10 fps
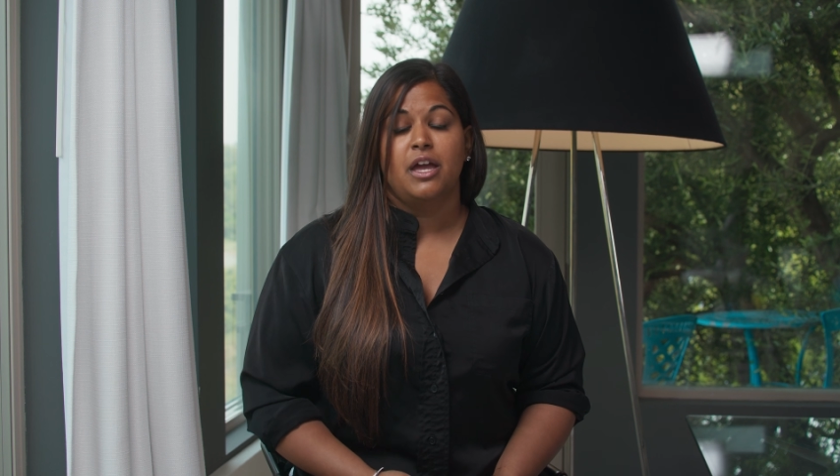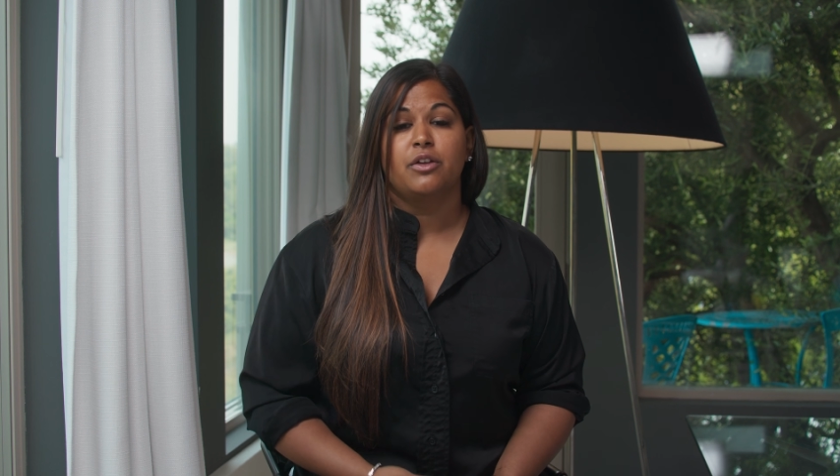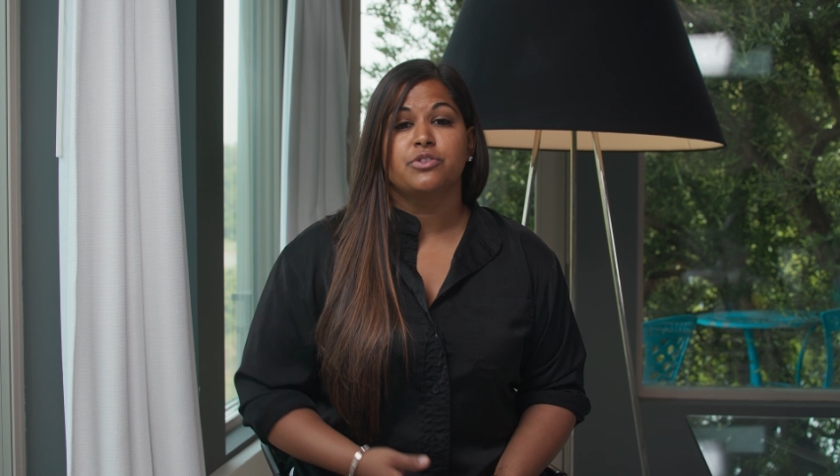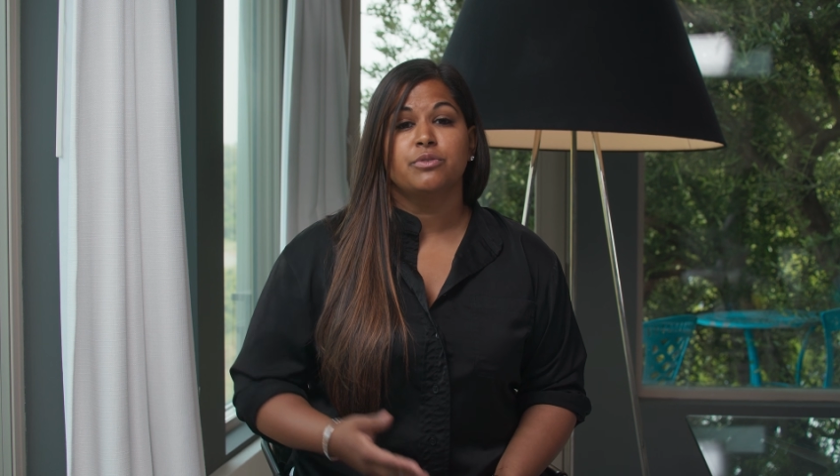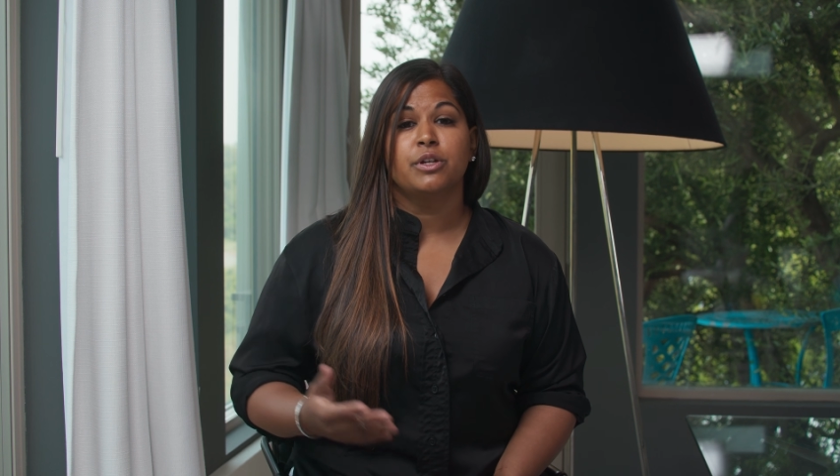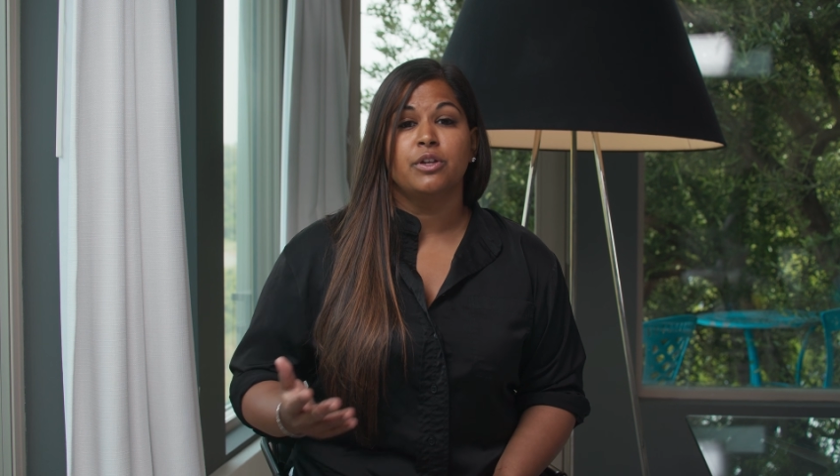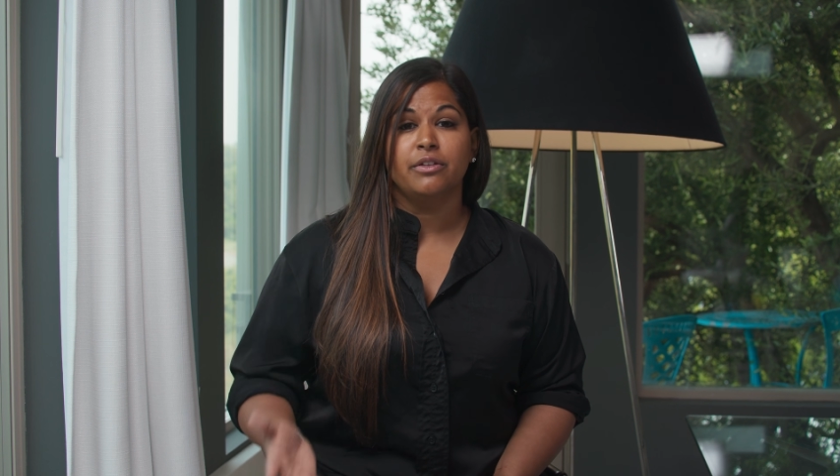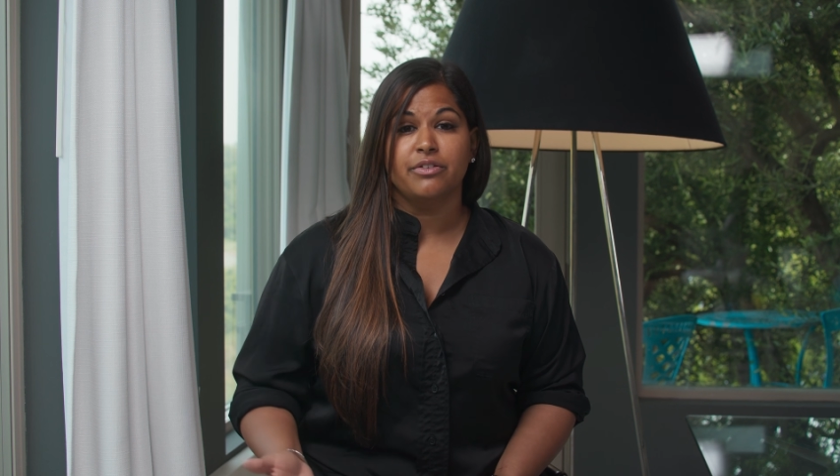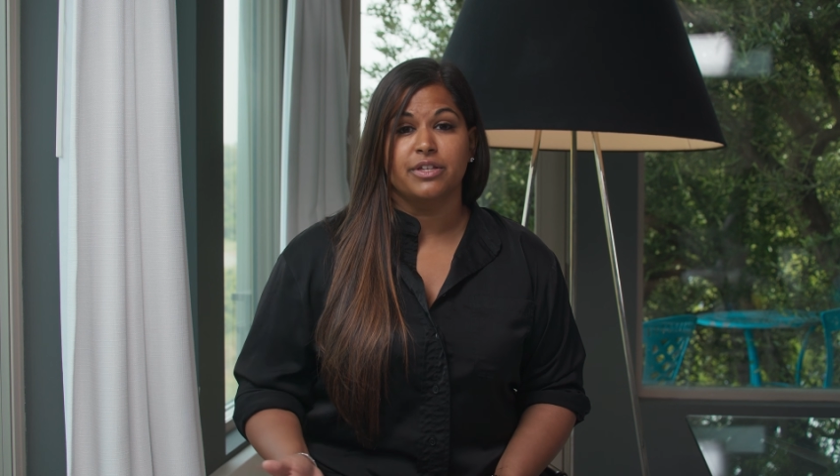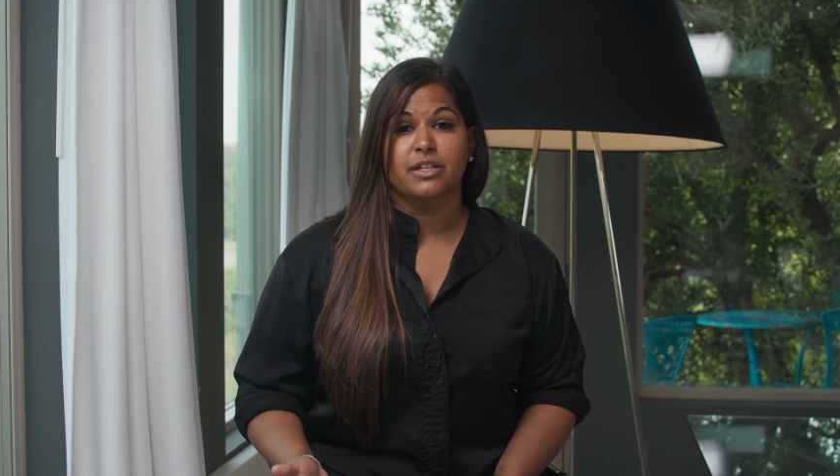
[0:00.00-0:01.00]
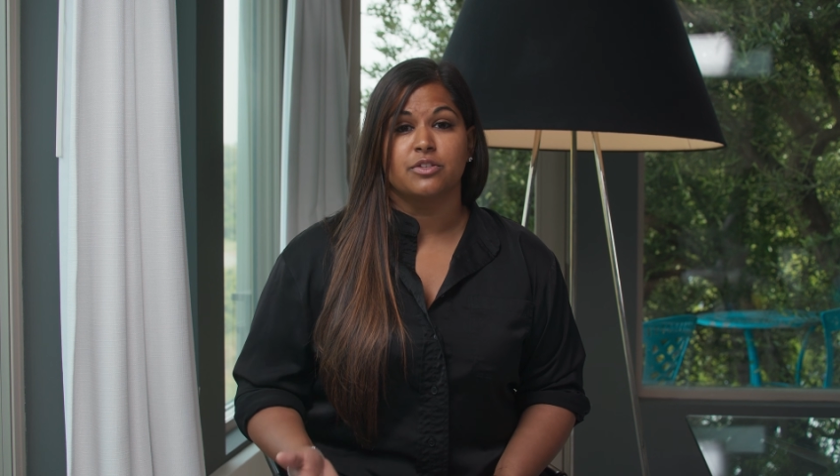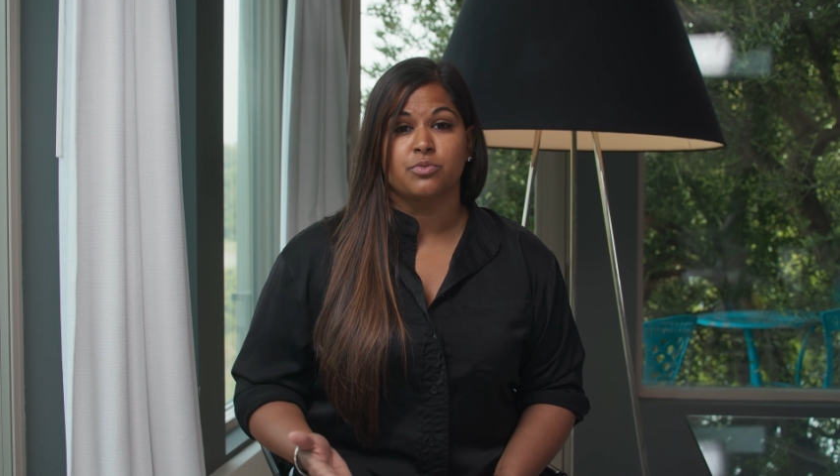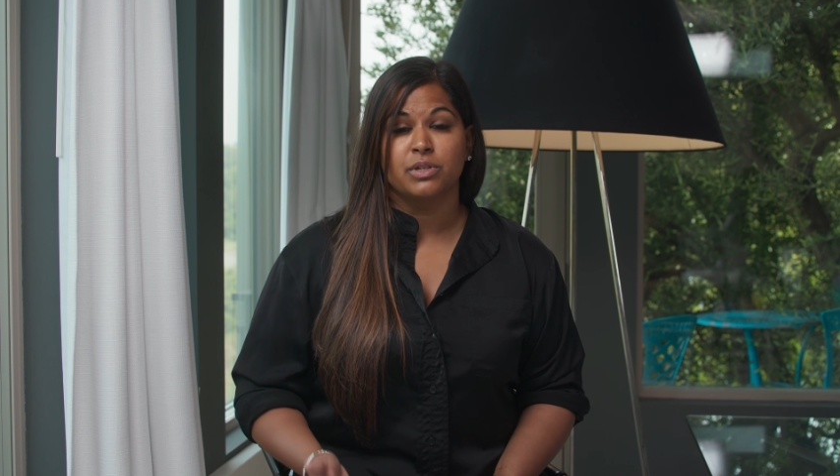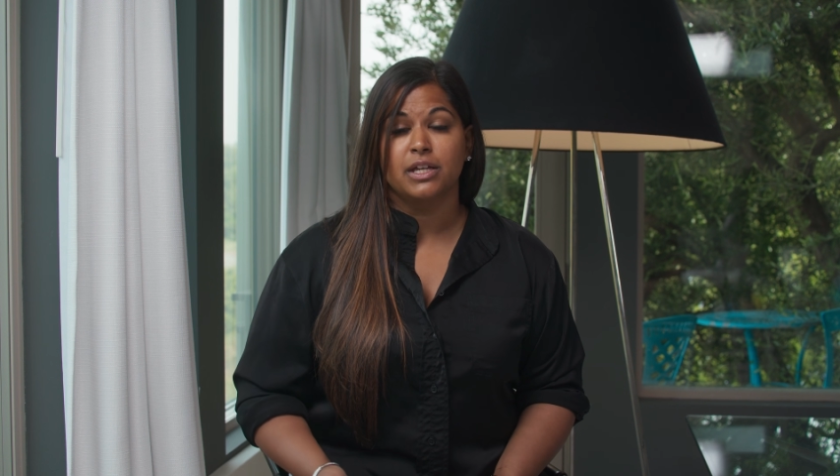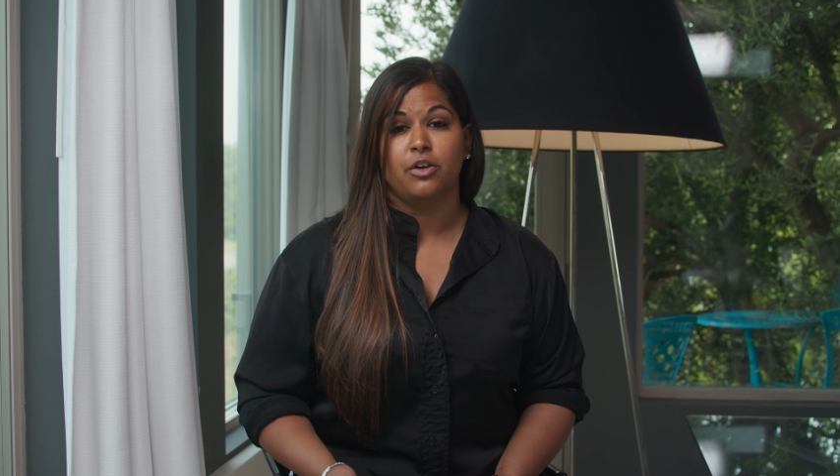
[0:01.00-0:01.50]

And also, another thing that's really